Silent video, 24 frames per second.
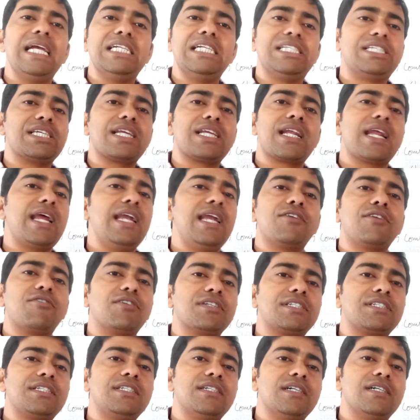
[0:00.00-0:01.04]
is generally
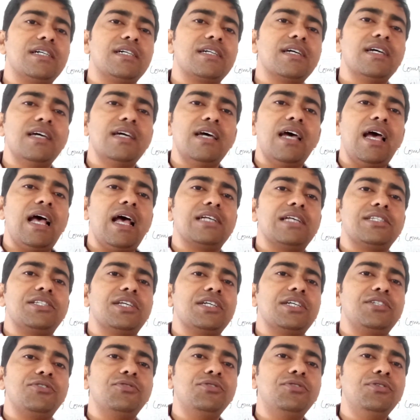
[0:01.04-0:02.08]
considered as the